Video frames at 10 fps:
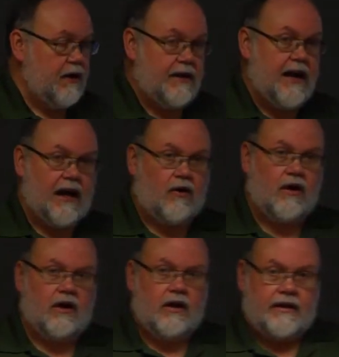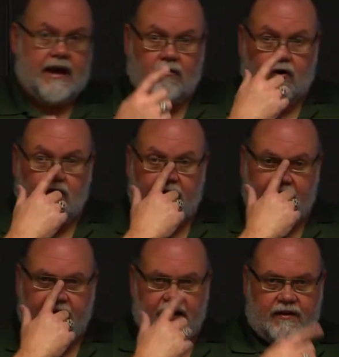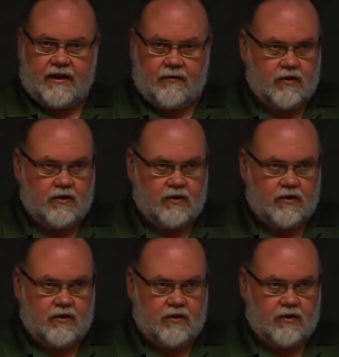Now, That won't have anything.